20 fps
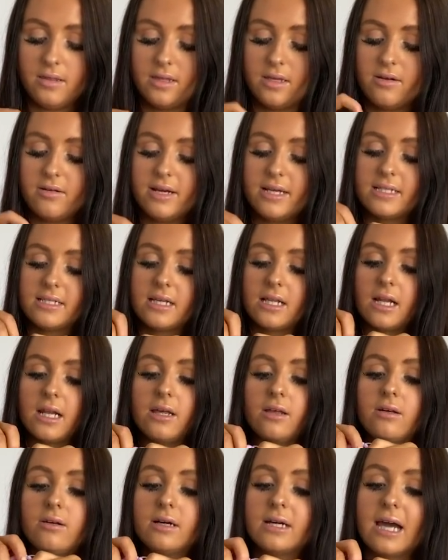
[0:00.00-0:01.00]
There is a
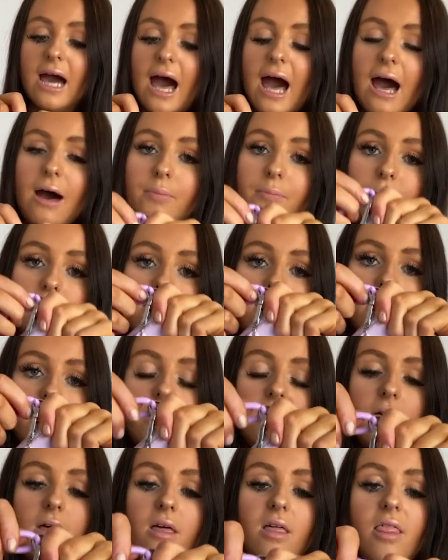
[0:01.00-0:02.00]
little gap
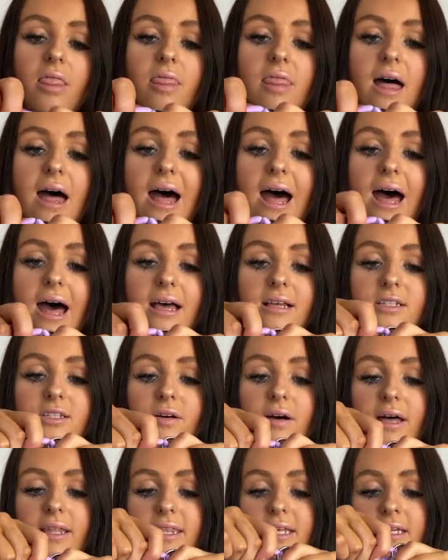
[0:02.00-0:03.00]
there, so
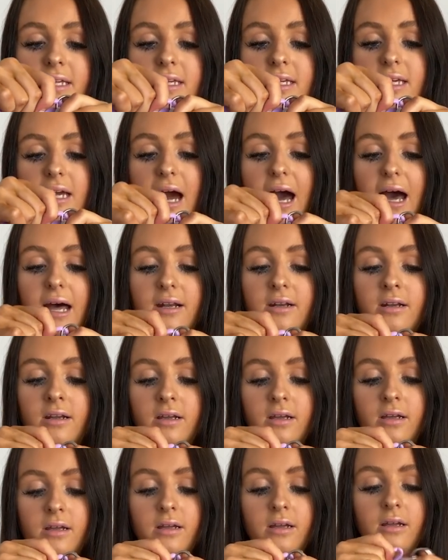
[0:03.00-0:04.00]
I think you can,
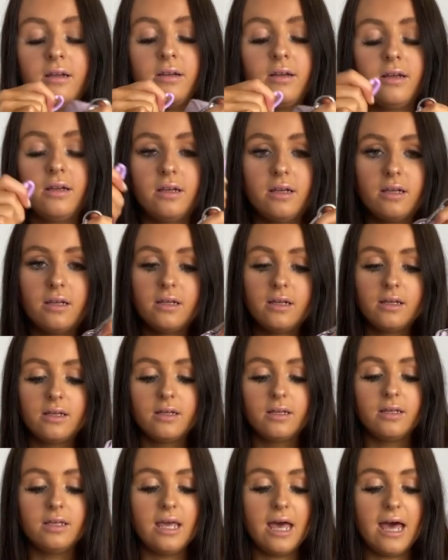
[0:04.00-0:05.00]

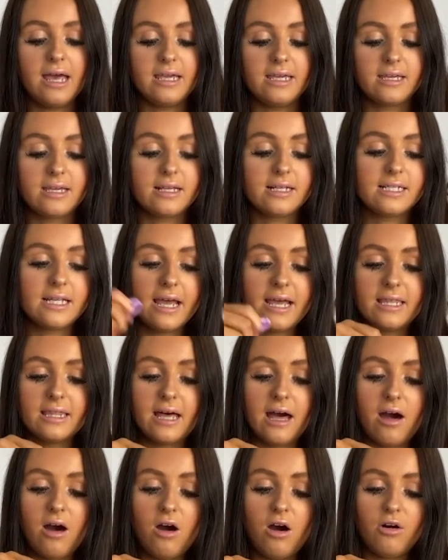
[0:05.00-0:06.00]
yeah, you can take
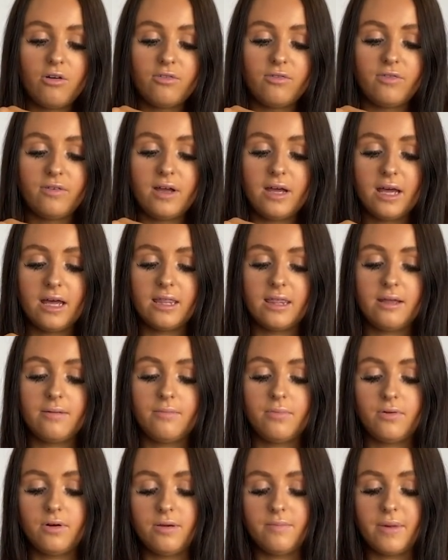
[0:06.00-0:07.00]
that off and then
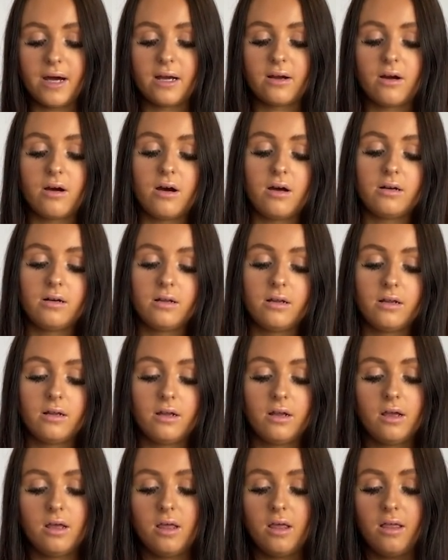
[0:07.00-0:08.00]
put it back on.
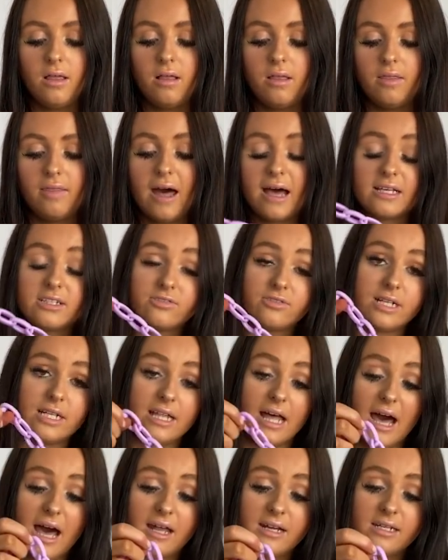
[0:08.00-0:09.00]
That's really
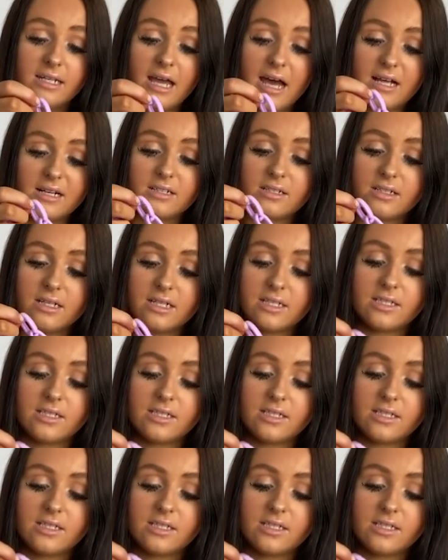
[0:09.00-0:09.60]
handy actually.